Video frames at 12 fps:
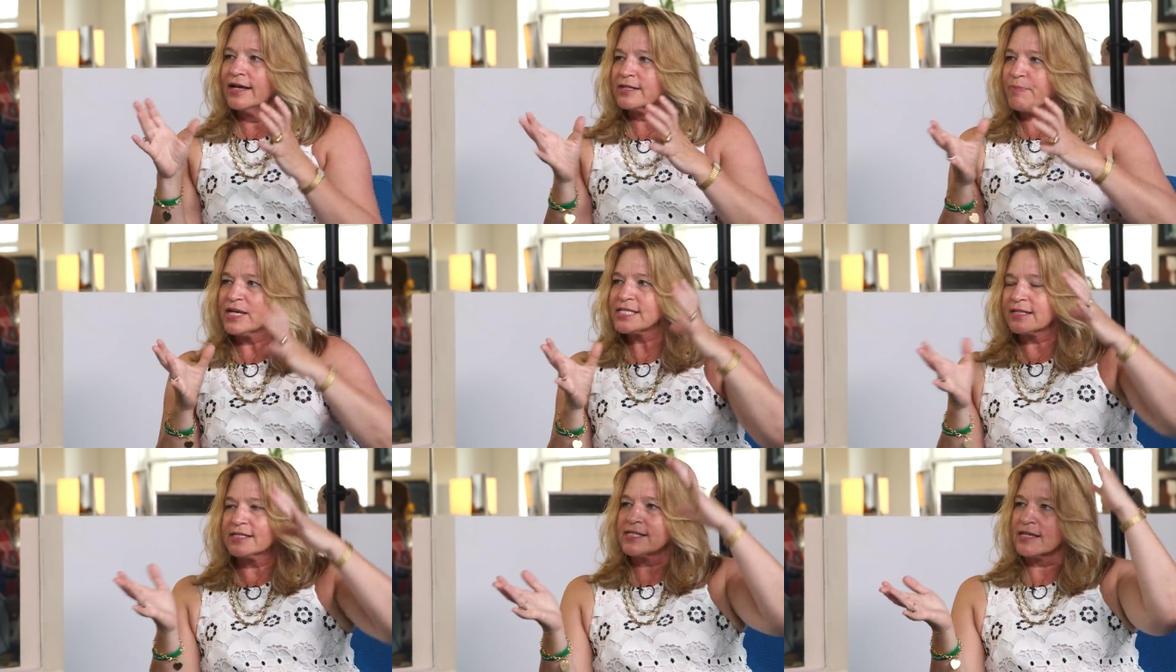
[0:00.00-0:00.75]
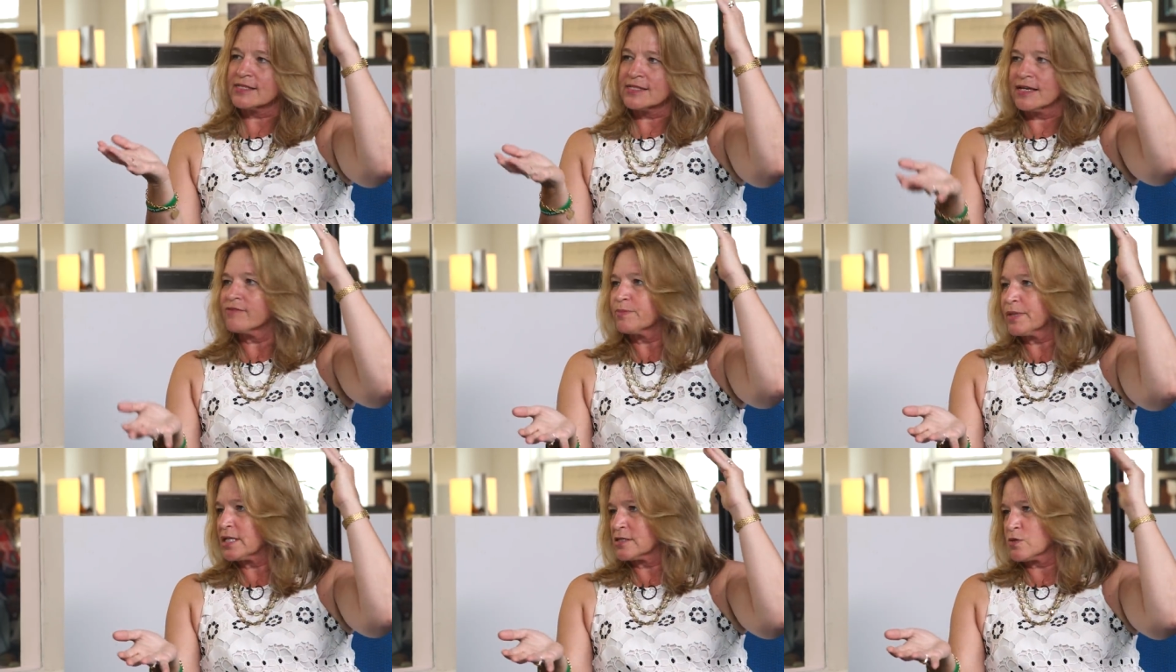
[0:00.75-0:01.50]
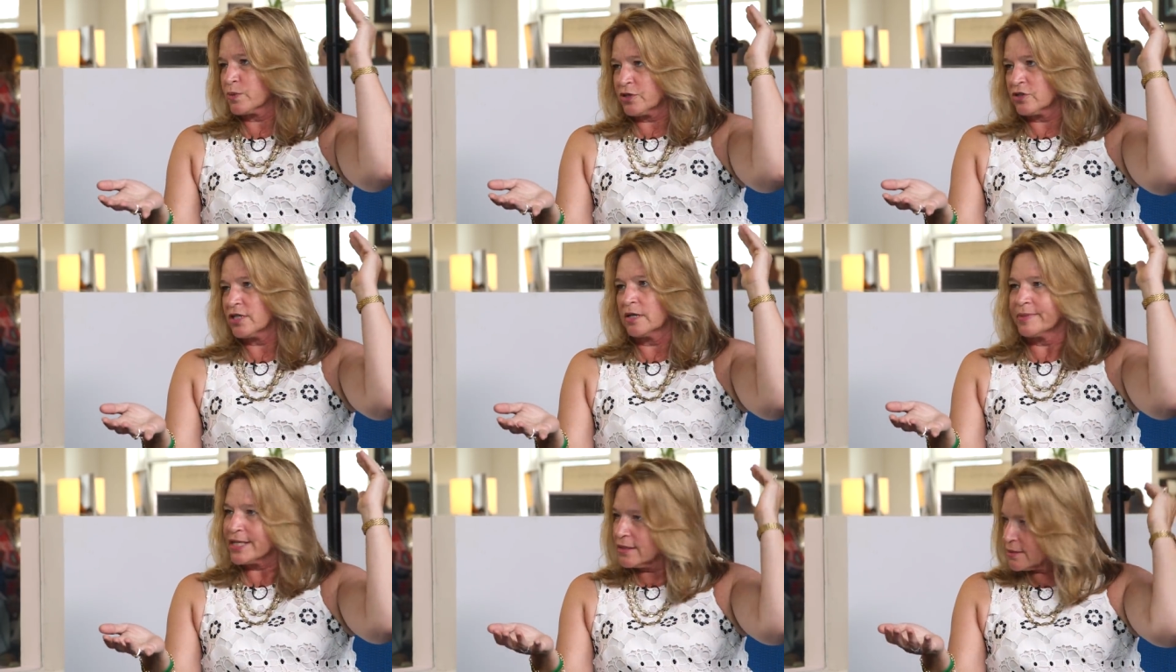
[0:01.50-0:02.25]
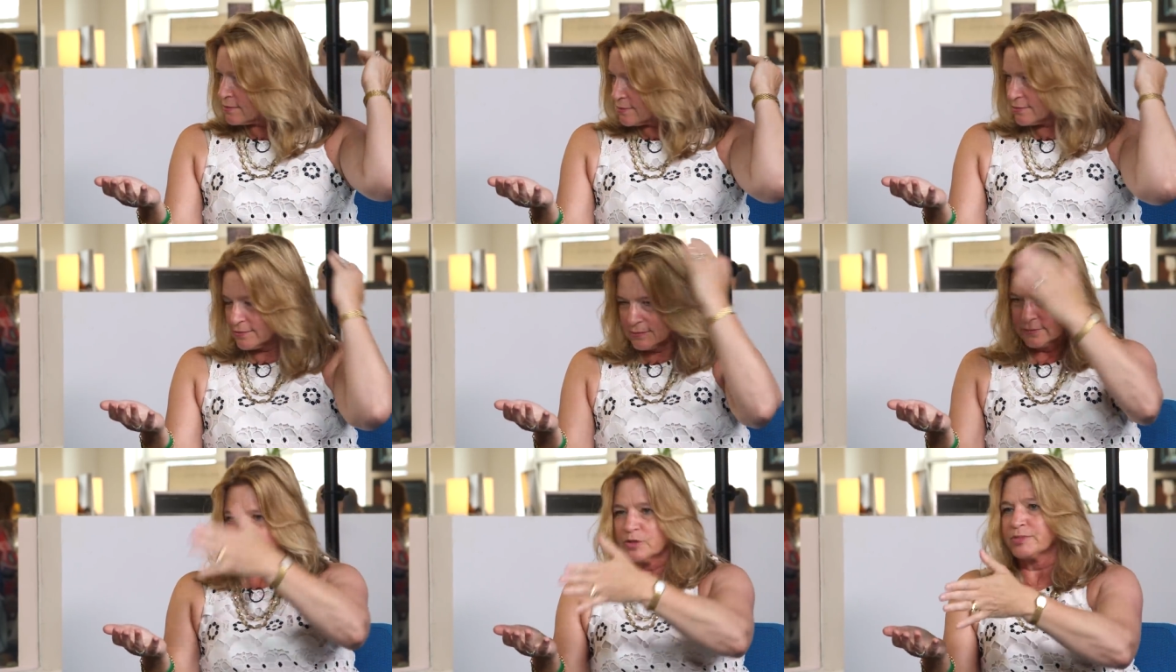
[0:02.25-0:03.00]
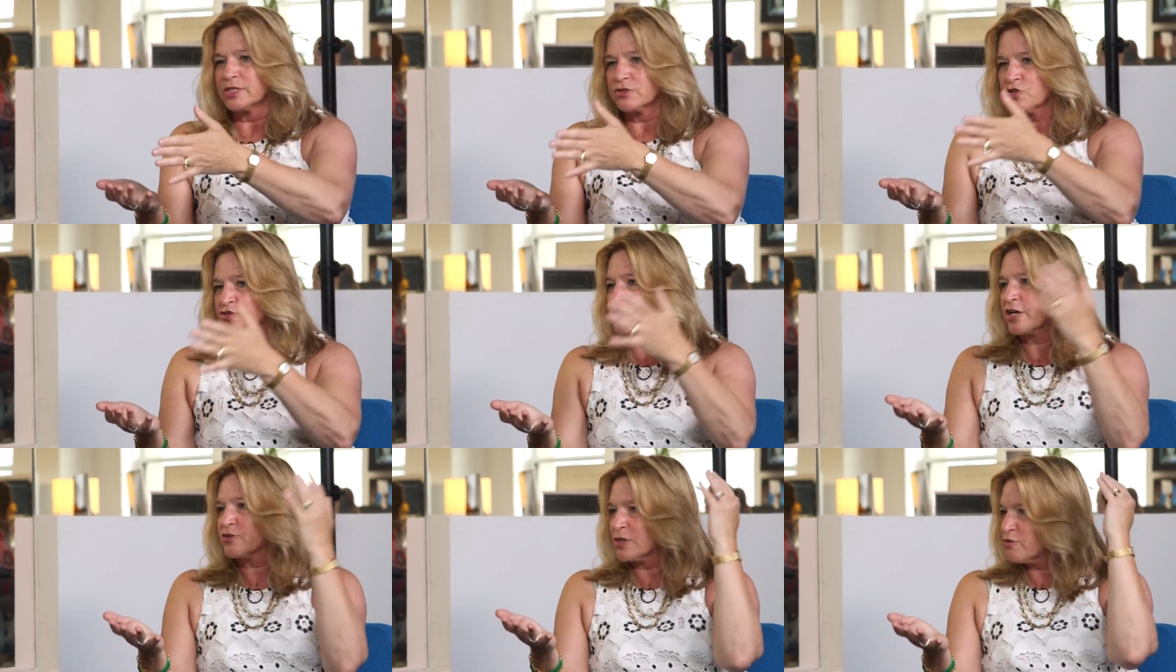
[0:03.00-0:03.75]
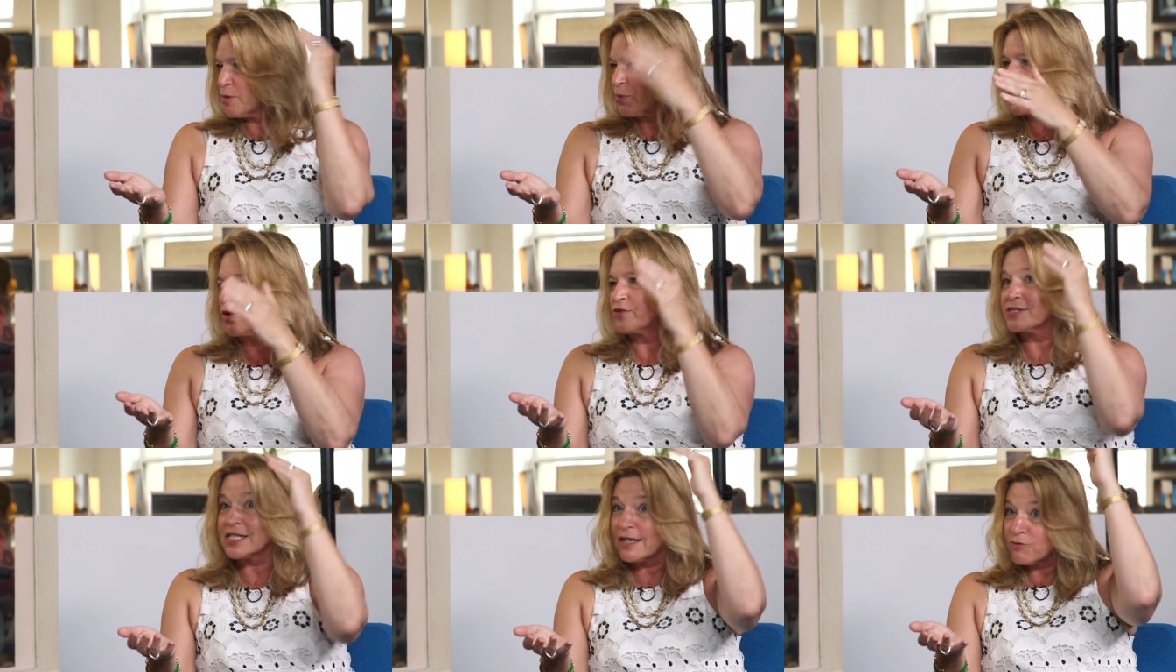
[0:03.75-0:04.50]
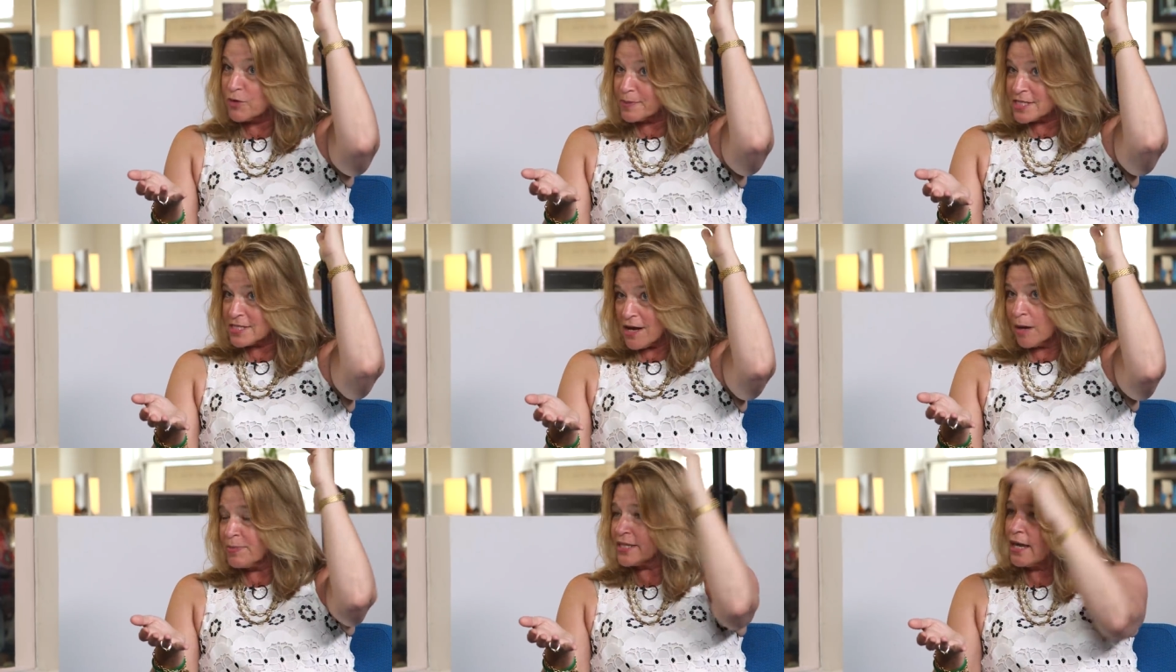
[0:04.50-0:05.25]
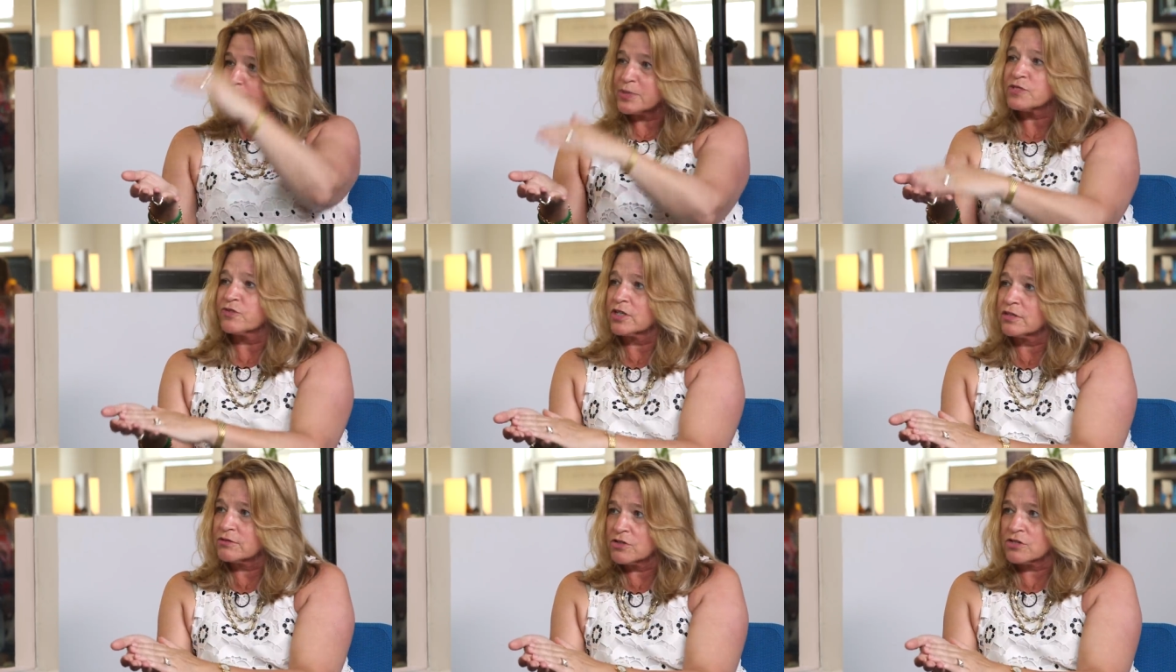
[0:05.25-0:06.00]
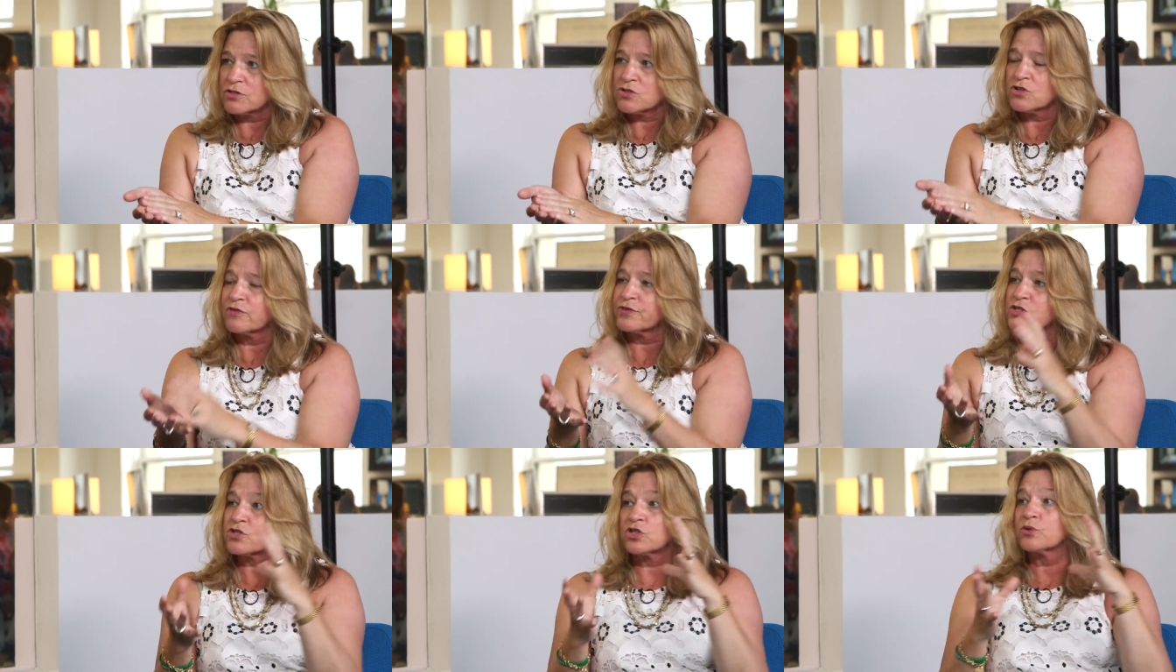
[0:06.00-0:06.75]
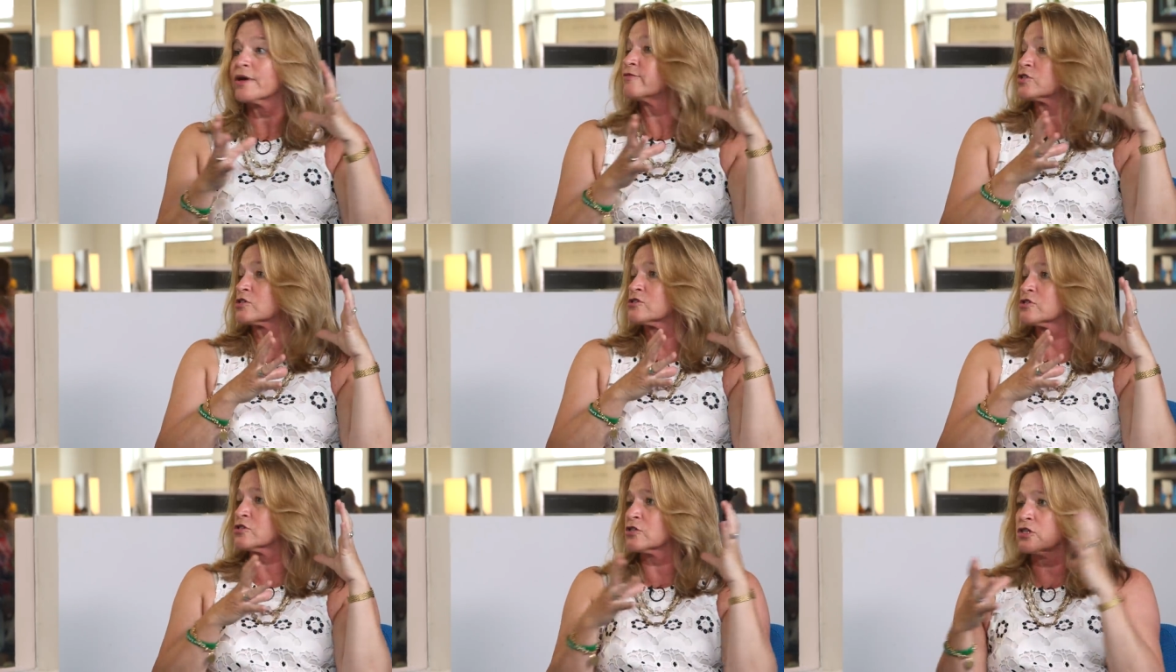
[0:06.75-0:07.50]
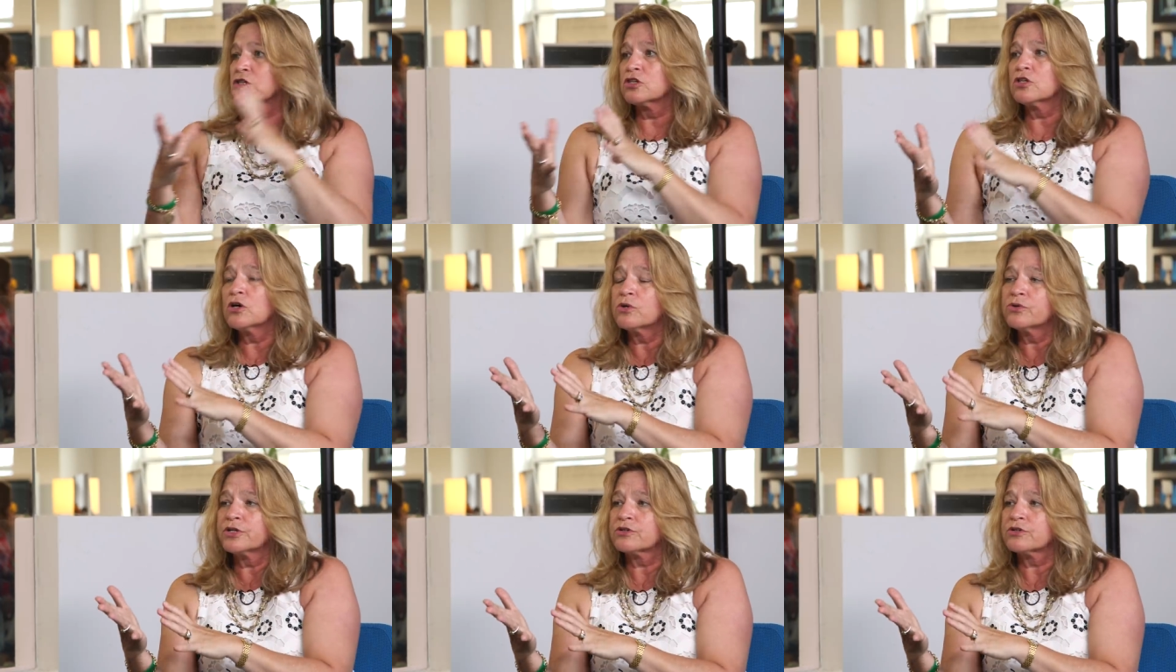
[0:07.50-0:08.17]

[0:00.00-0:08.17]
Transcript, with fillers: and it basically takes seven minutes when you're coming in from a trajectory from Earth to get from the top of the atmosphere to the surface. So you have to slow